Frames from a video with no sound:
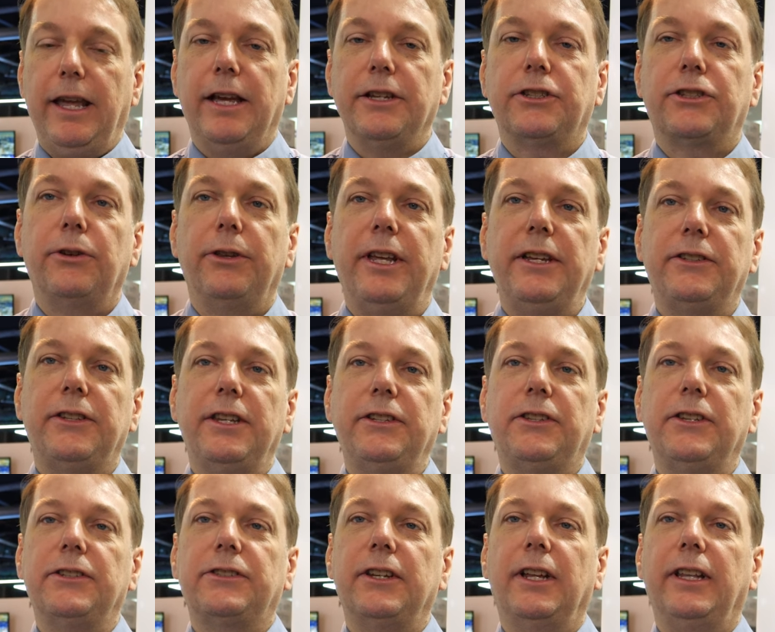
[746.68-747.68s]
Yeah, so this
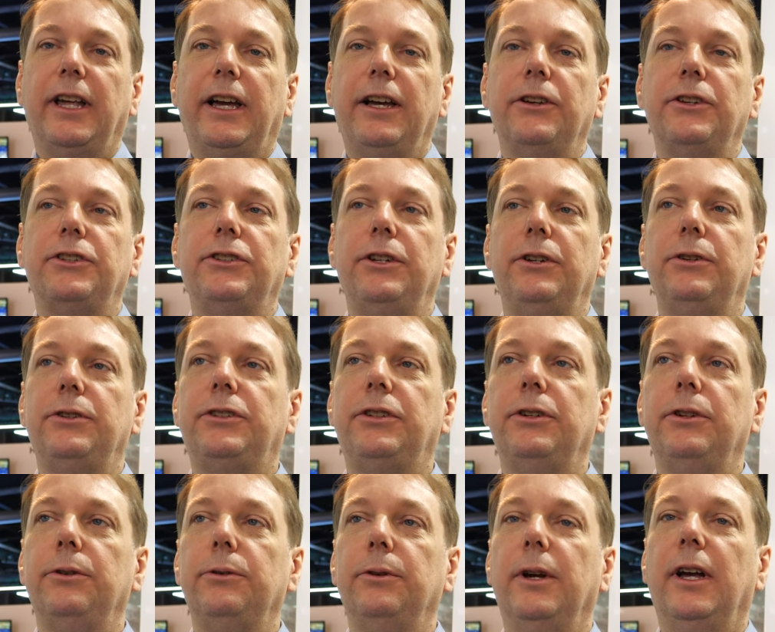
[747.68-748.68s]
allows you
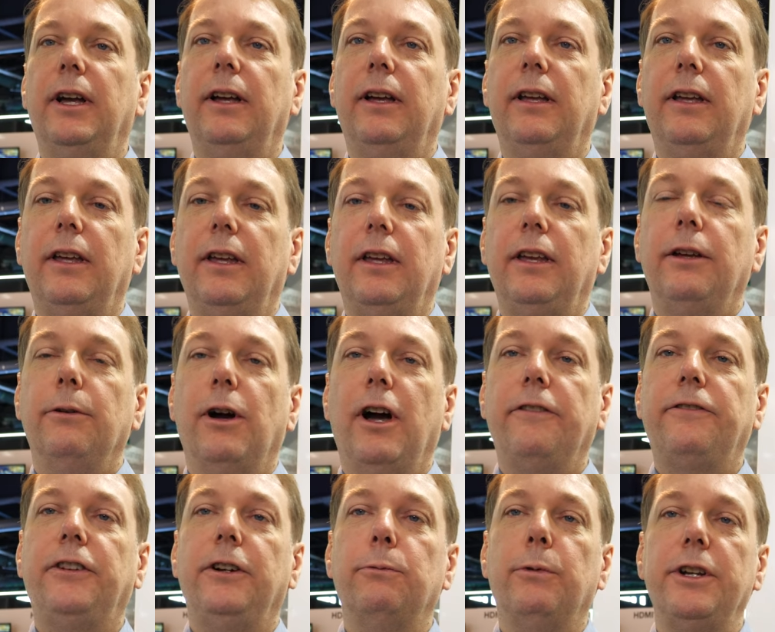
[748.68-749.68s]
to, you know,
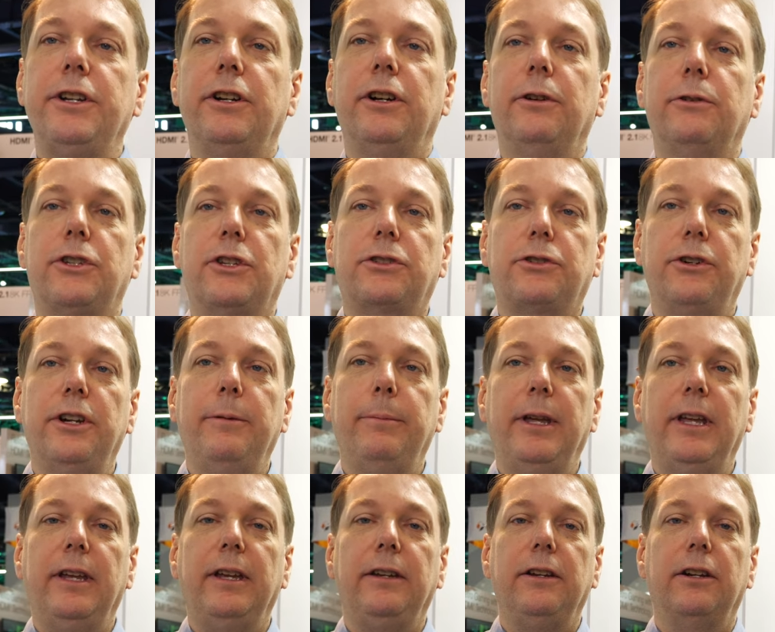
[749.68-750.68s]
often when you're
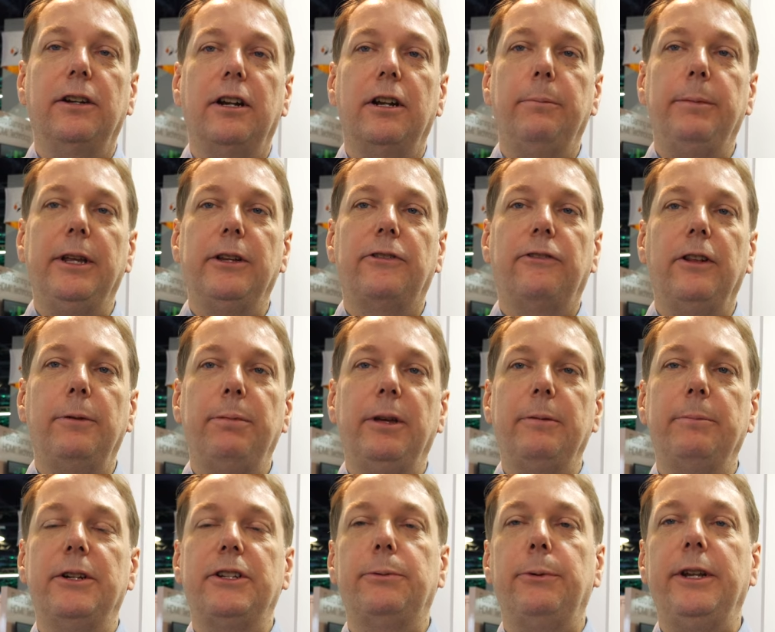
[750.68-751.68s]
streaming, you're going to be
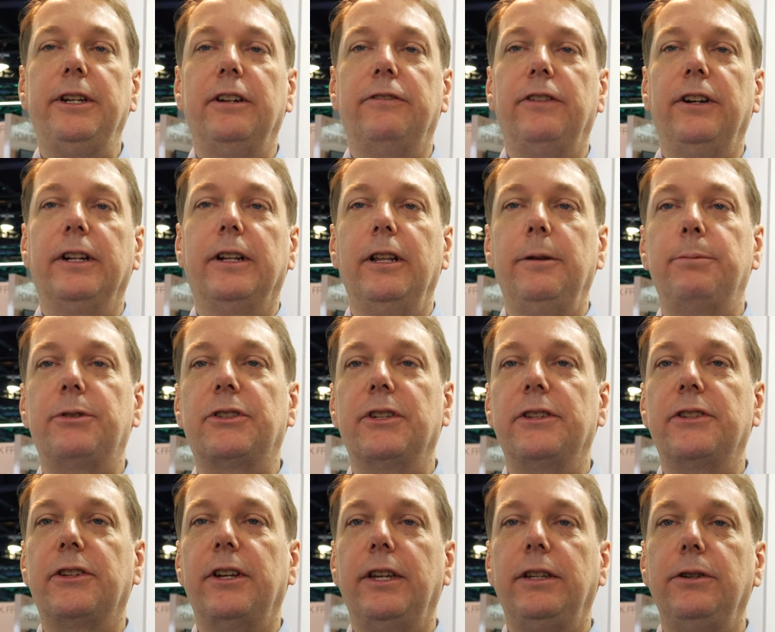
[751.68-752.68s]
flipping between different clips
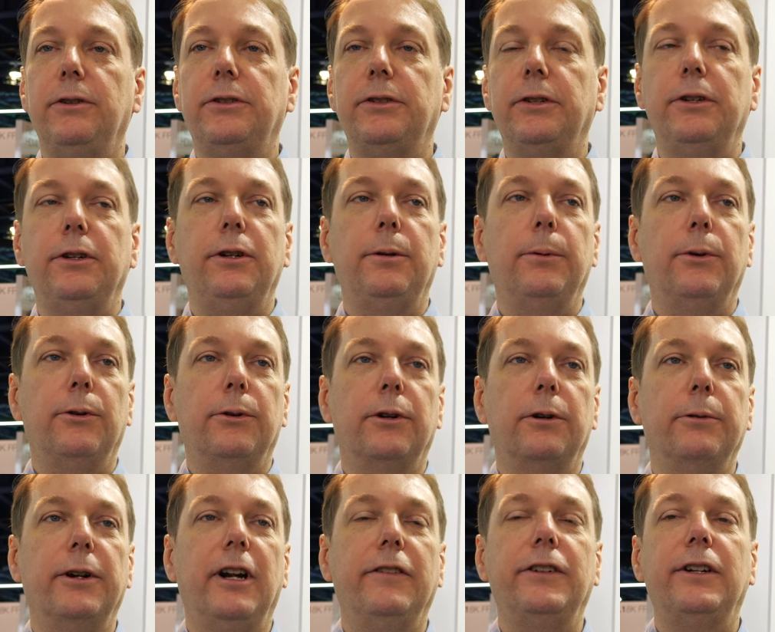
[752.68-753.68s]
on, say, YouTube
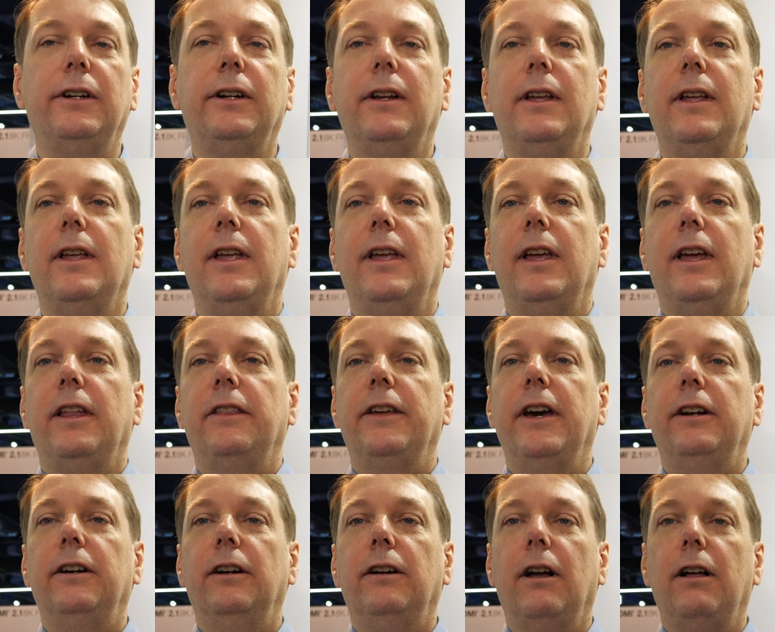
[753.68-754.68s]
or whatever,
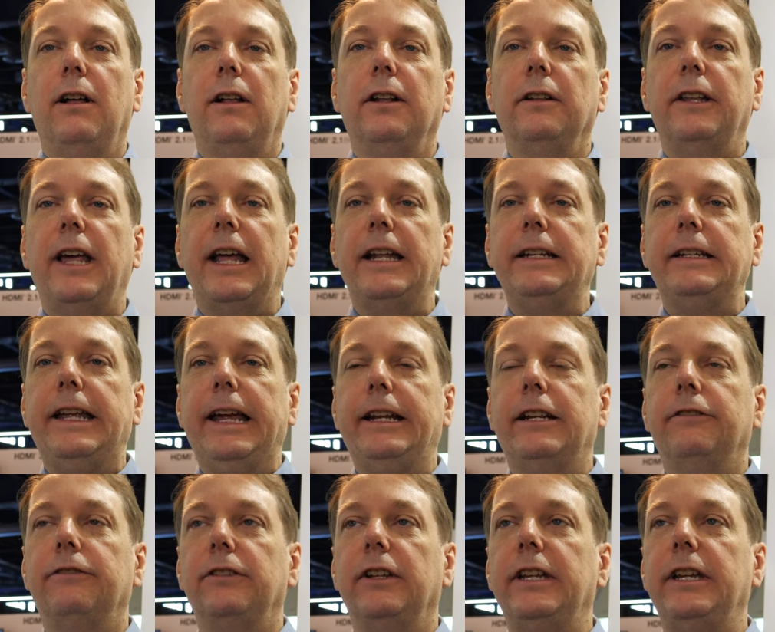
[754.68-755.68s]
that are all at
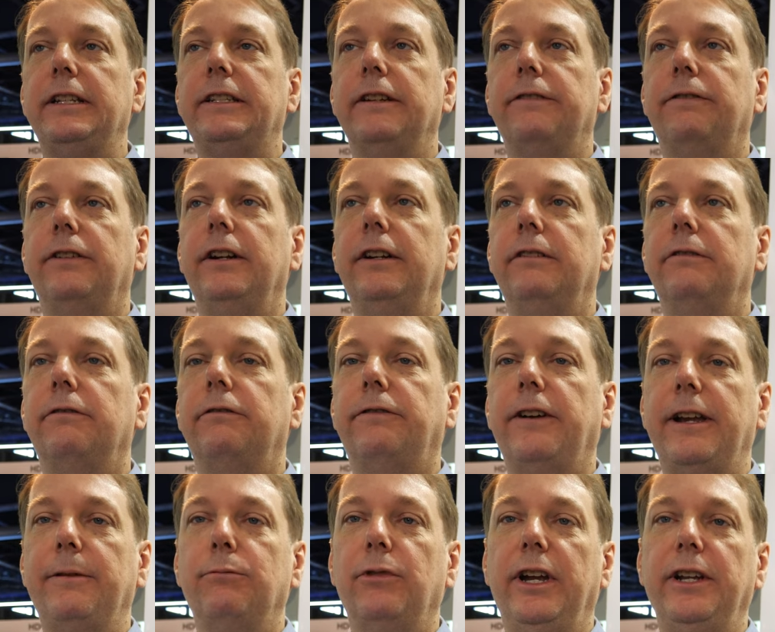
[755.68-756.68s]
natively different
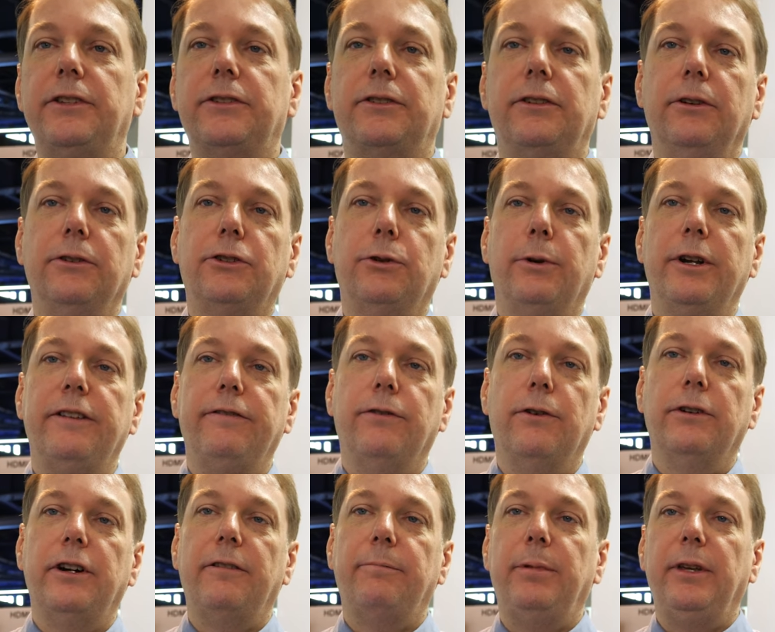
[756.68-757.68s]
frame rates, you know,
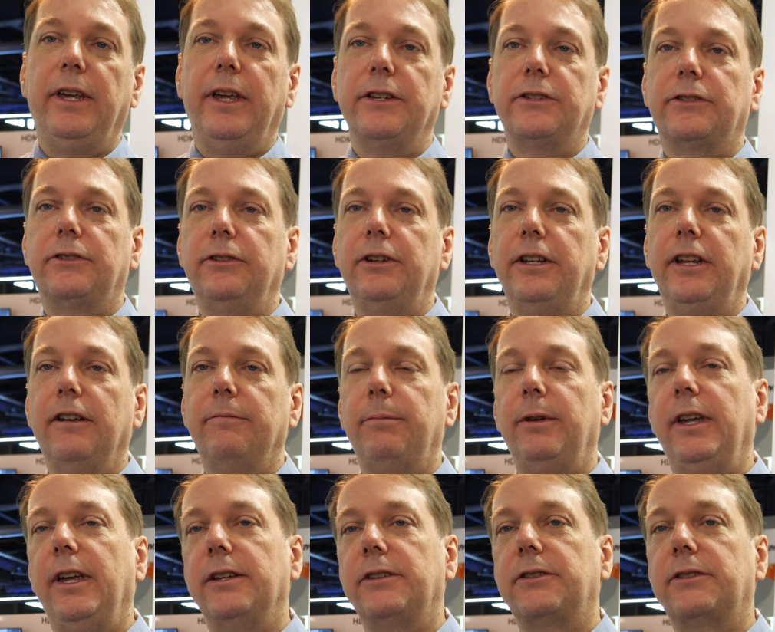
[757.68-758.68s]
24 FPS, 30
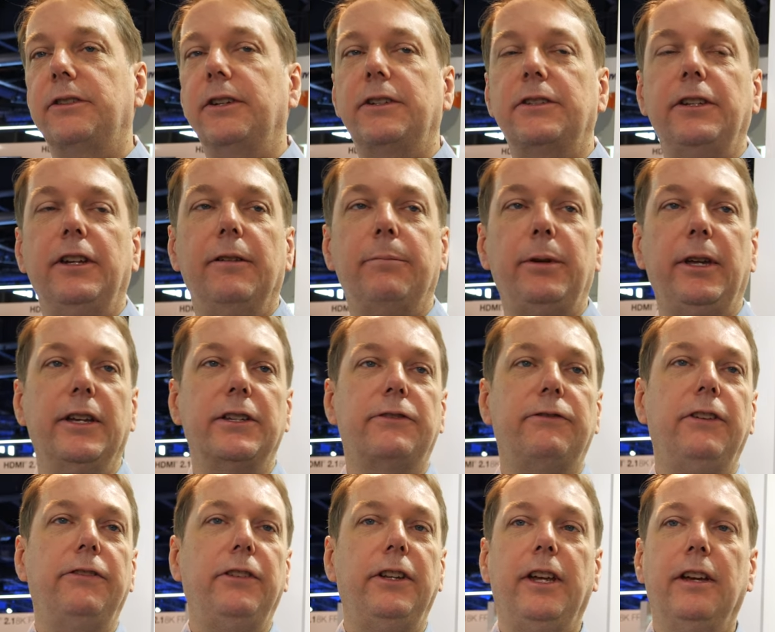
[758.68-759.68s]
FPS, 60 FPS,
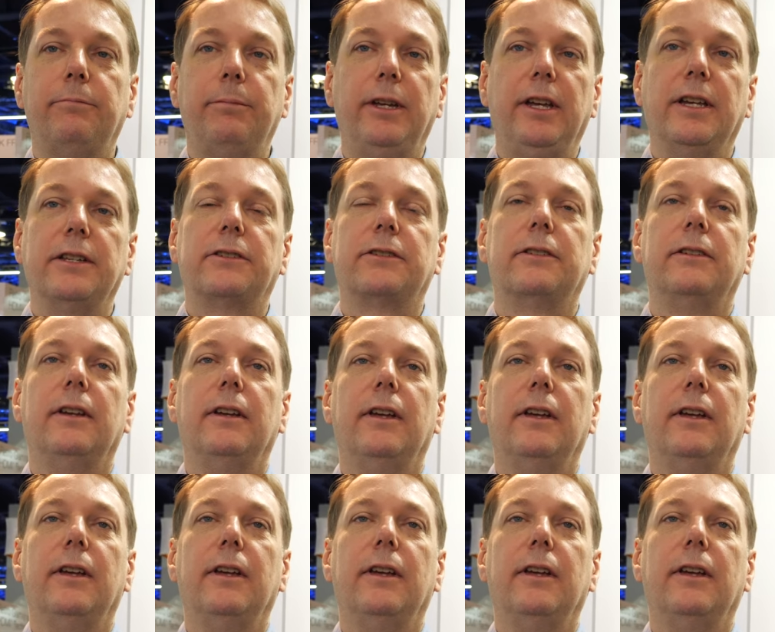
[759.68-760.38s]
50 FPS.